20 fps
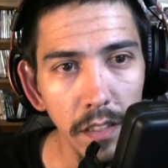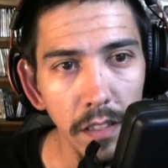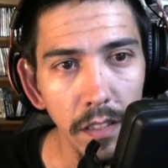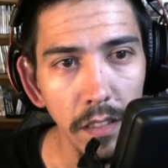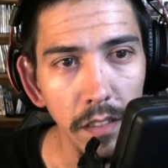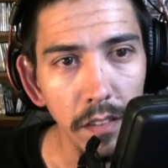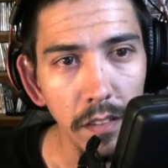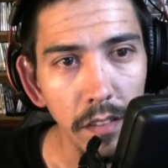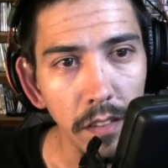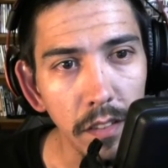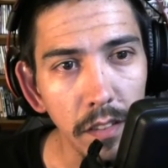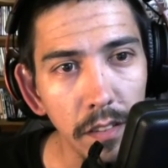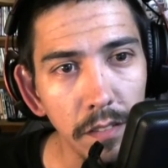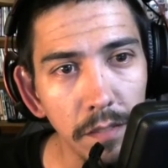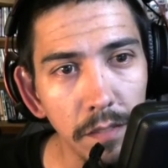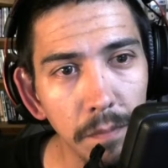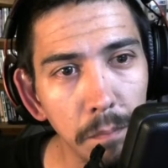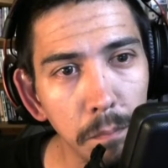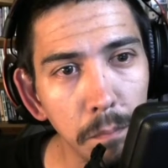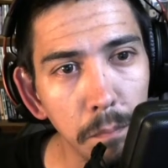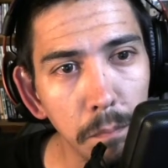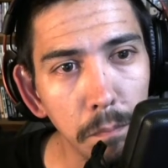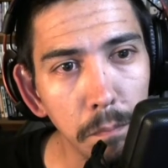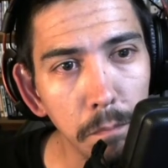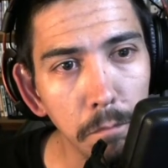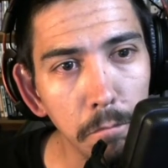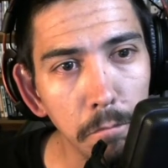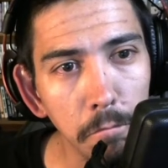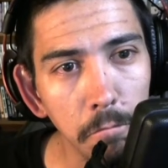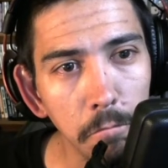so
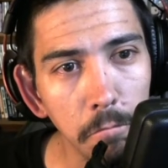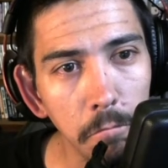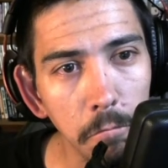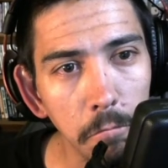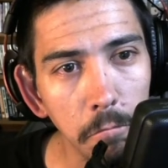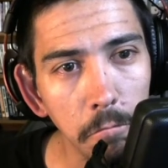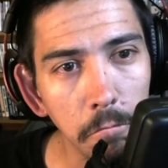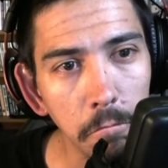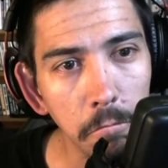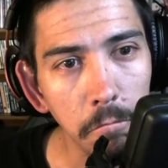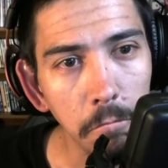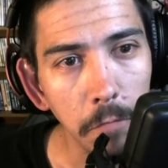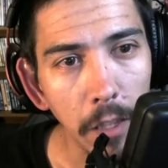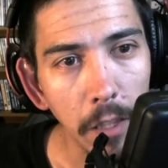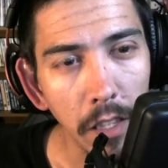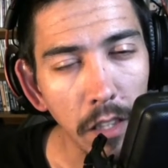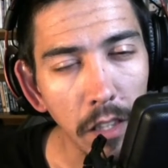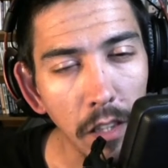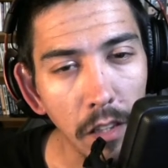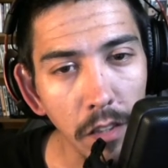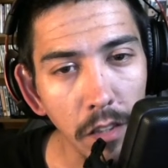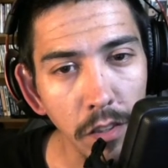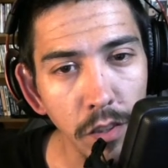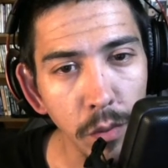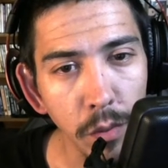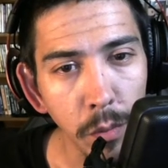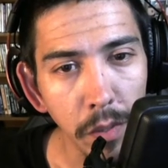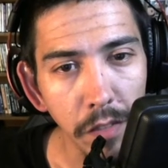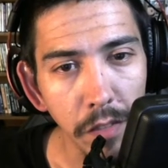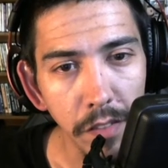yeah, August
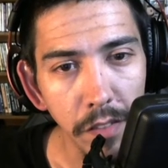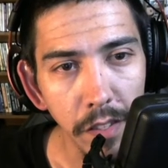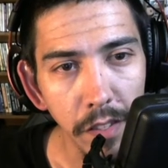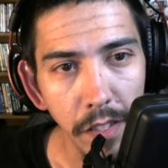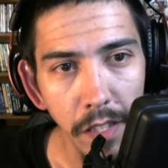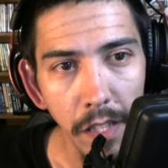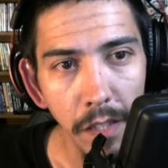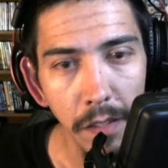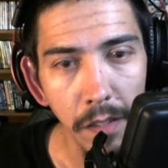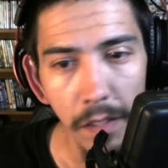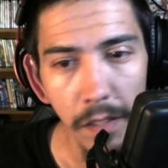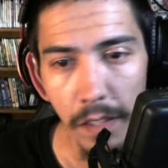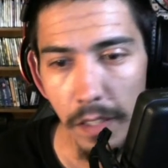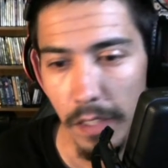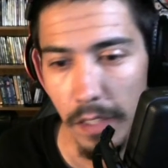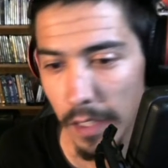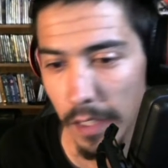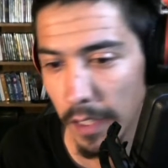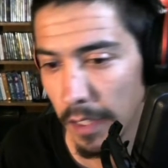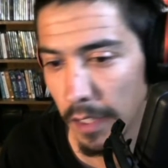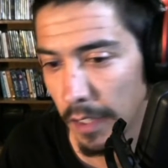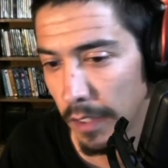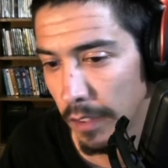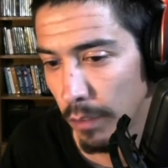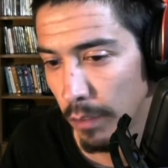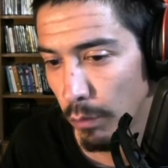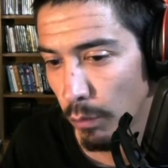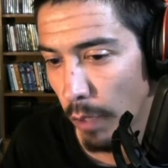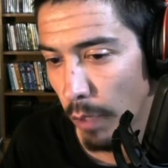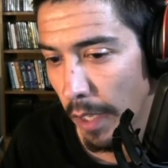twenty fifth. Yeah,
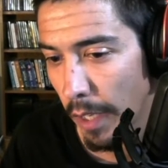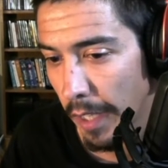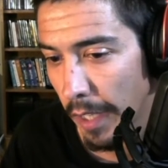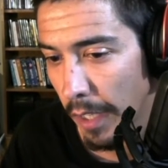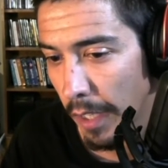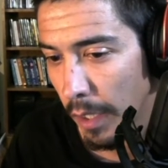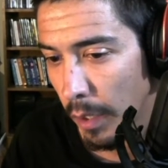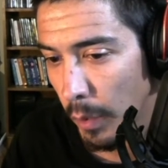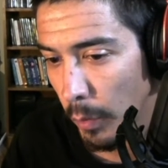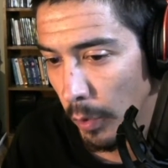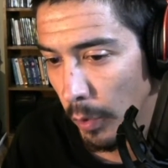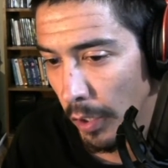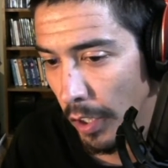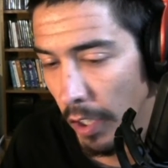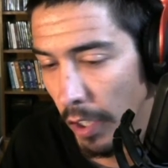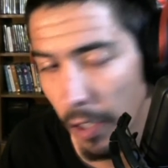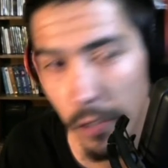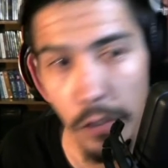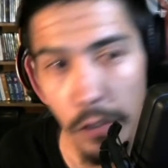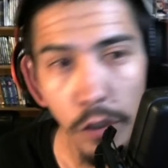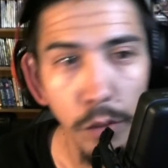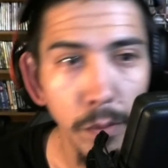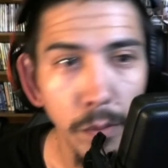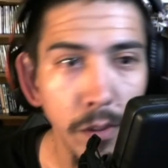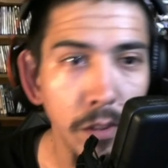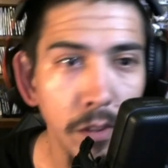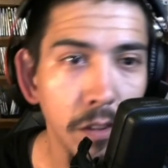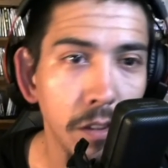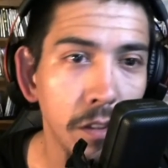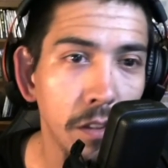and right now we're in October,
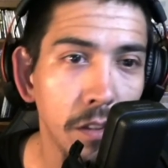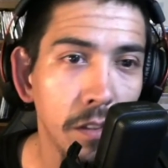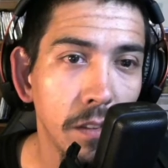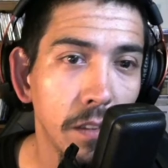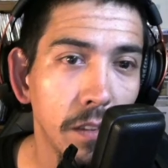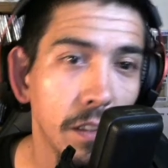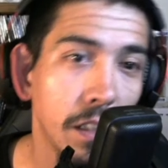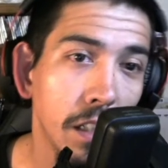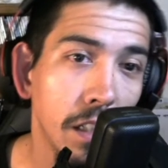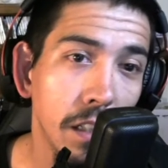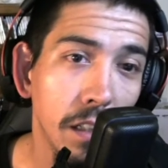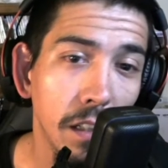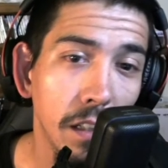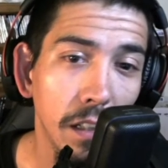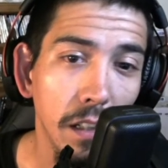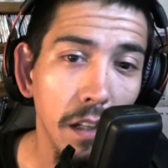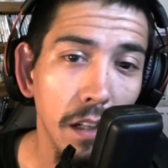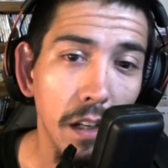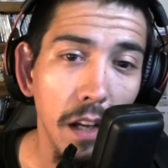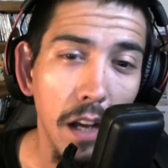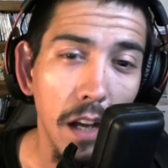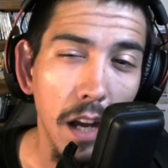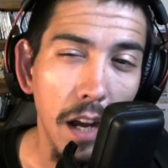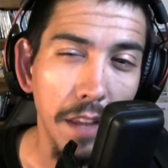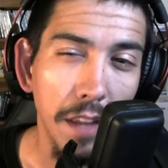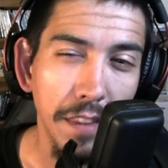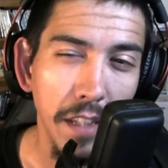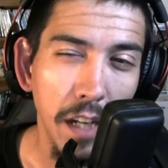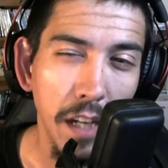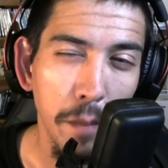so yeah, I
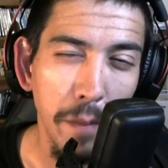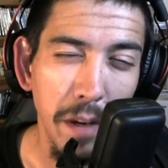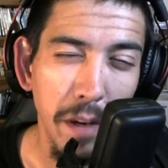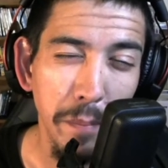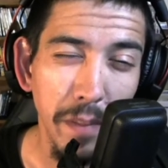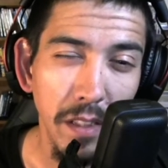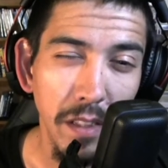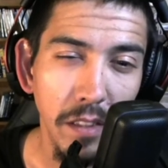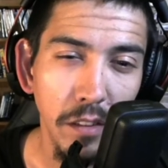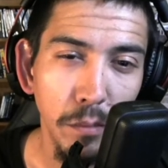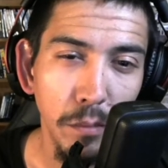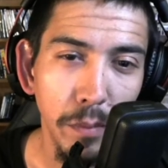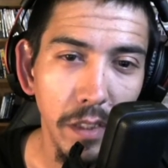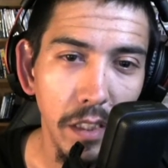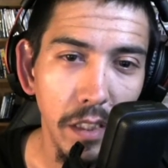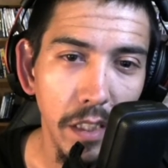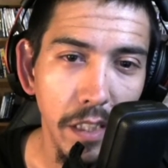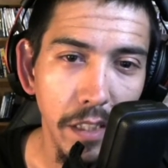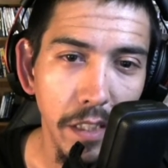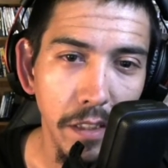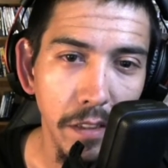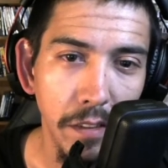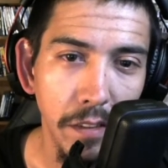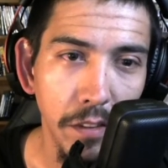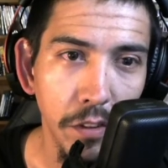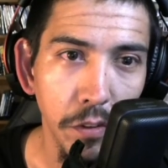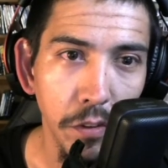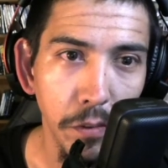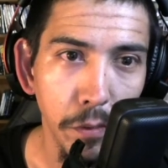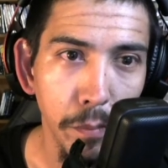think I might be a little bit late
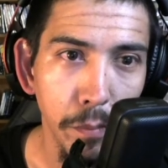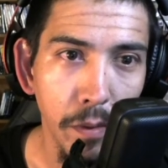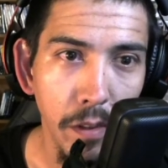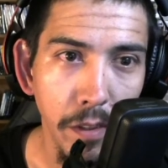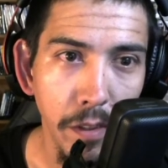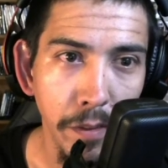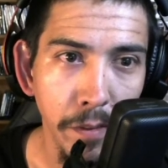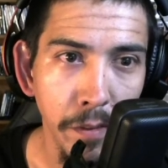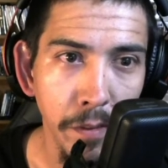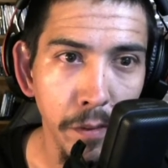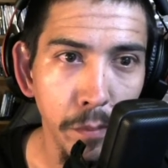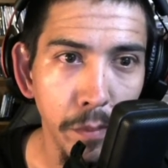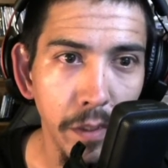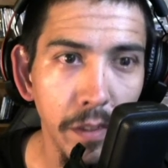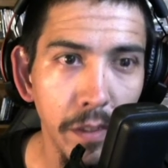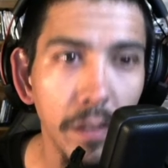to the party though. But